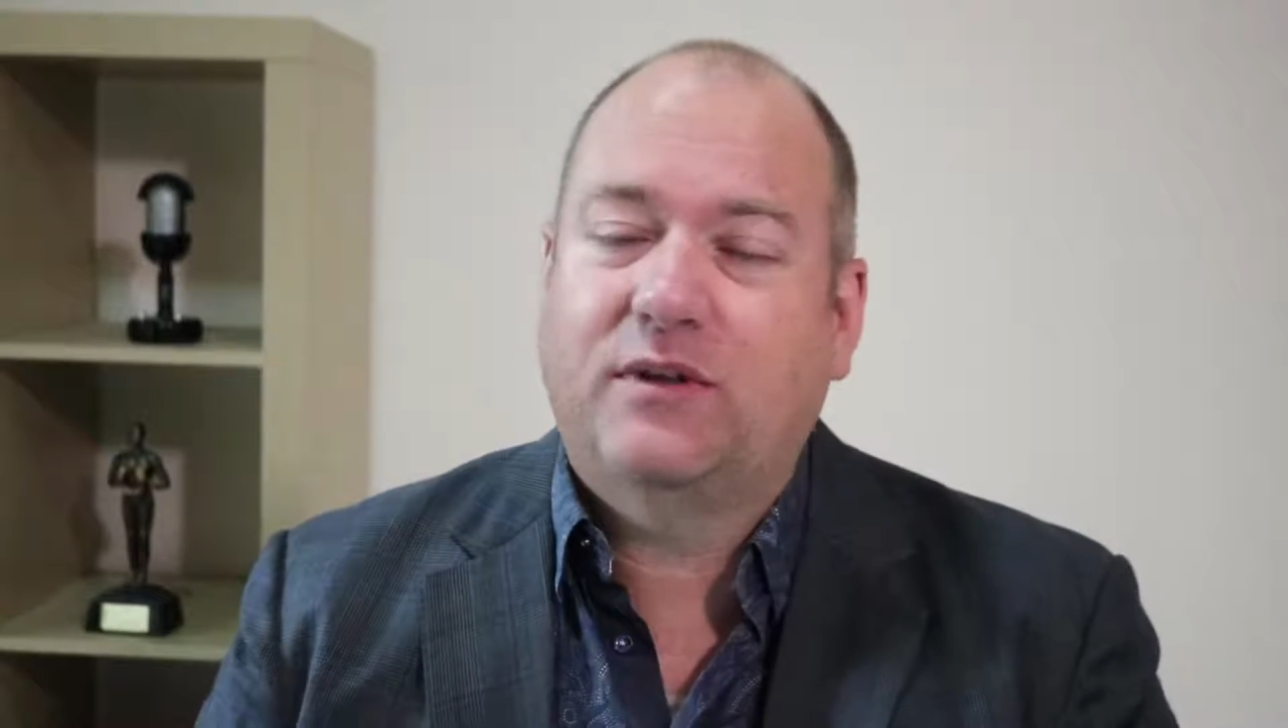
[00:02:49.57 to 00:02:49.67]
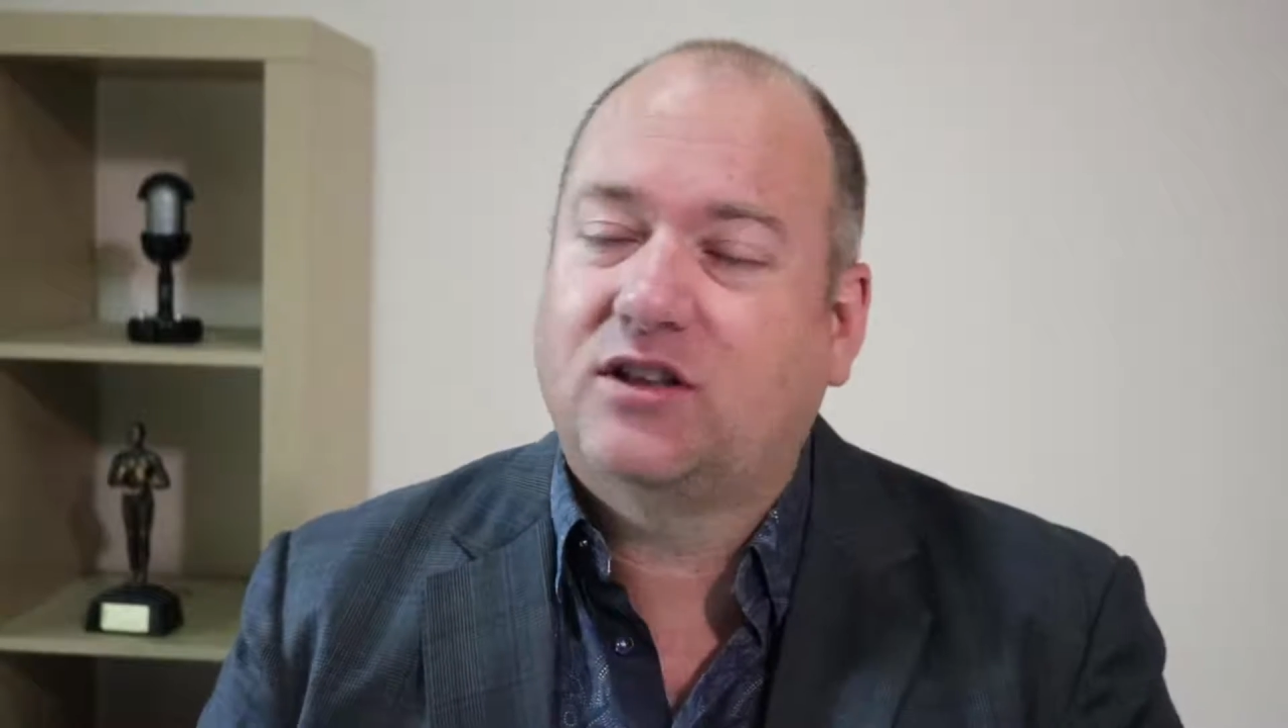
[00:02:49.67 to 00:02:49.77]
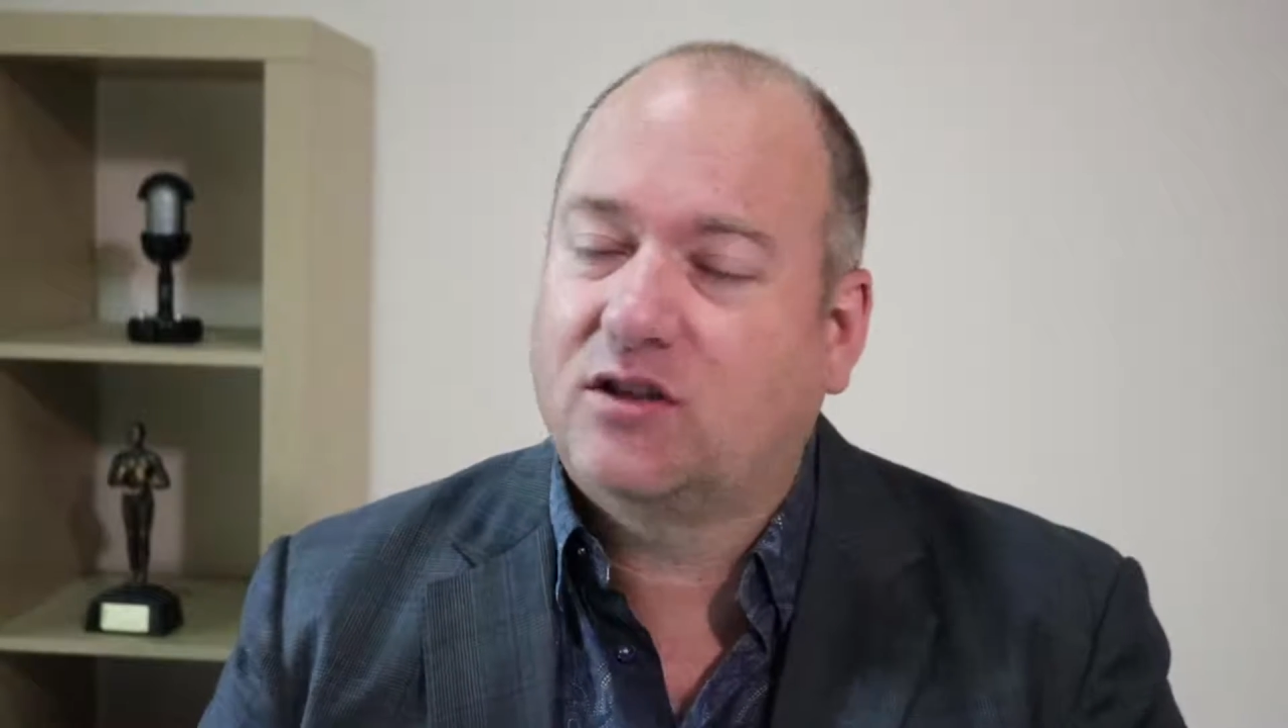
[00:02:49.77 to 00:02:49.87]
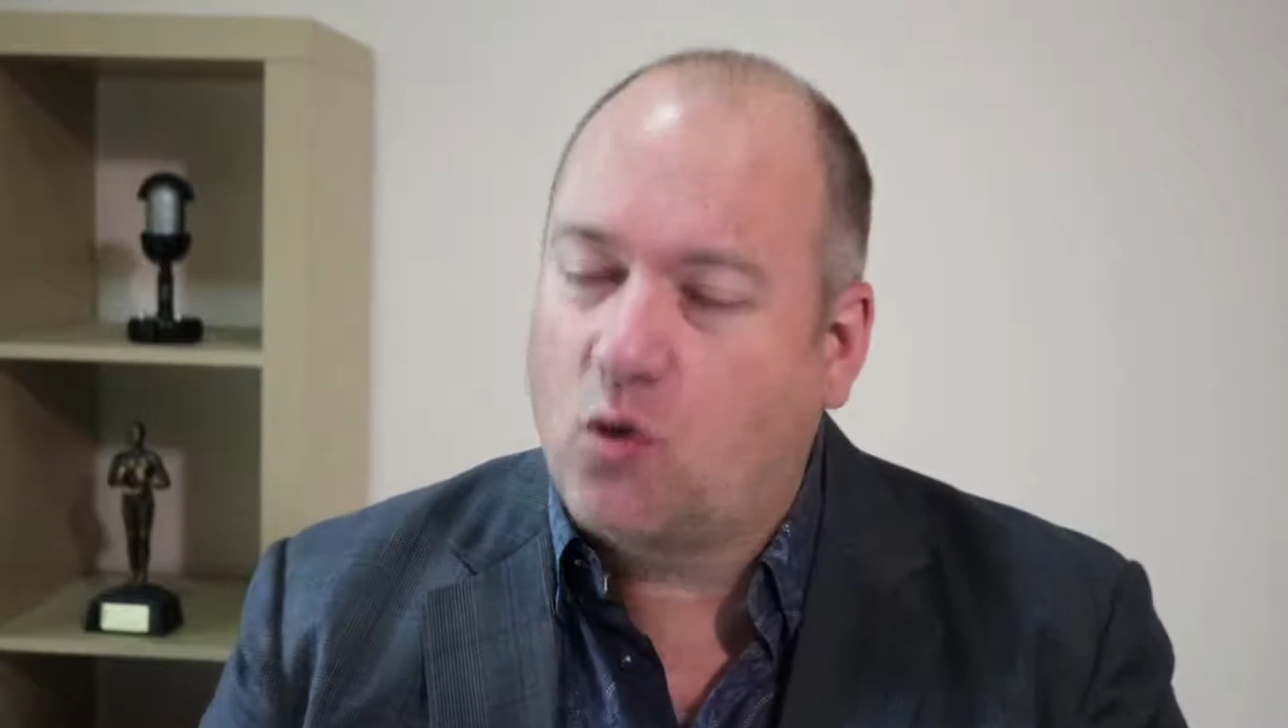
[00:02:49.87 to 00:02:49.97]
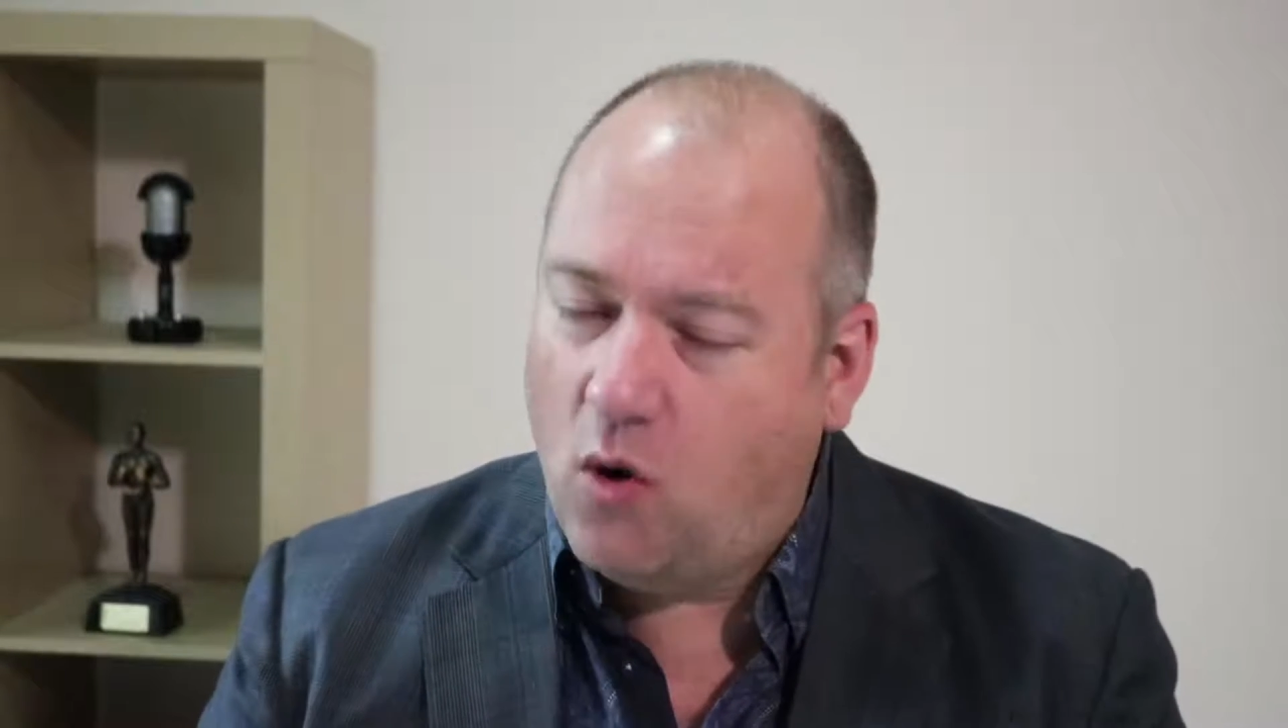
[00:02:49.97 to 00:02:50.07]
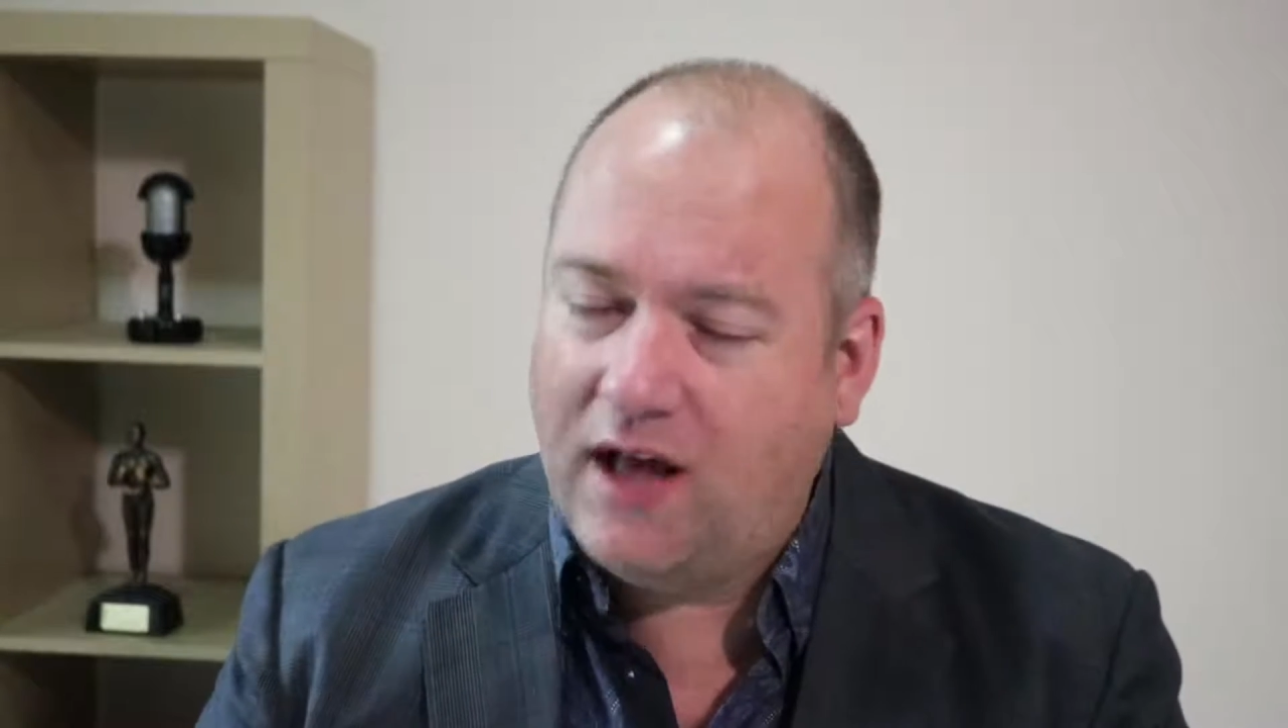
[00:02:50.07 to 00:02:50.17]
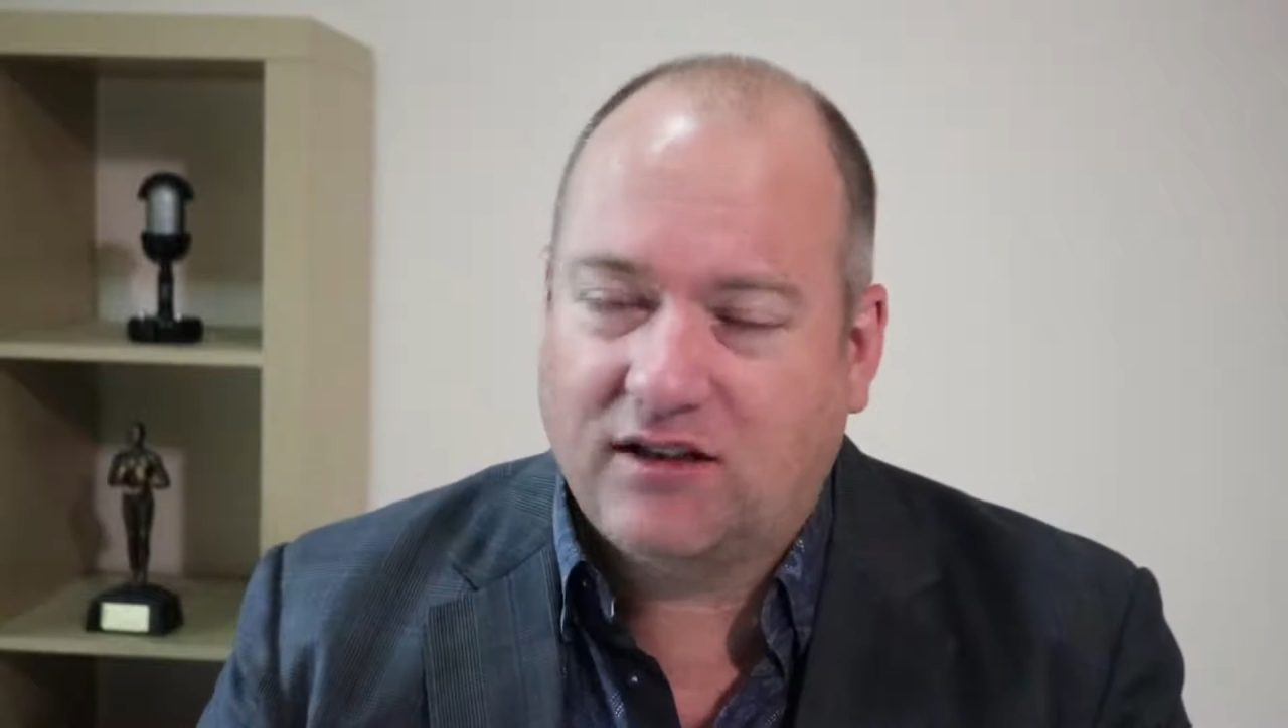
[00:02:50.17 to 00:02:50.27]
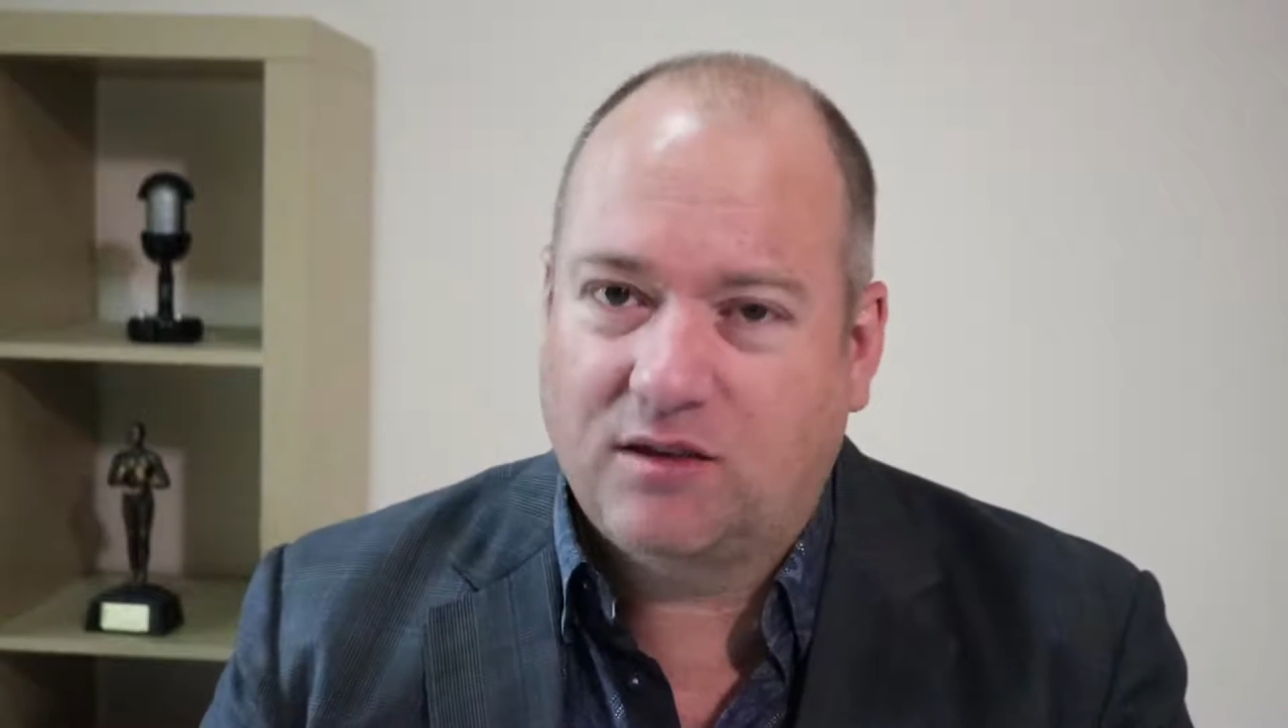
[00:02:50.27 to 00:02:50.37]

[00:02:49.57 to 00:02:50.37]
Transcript: is quite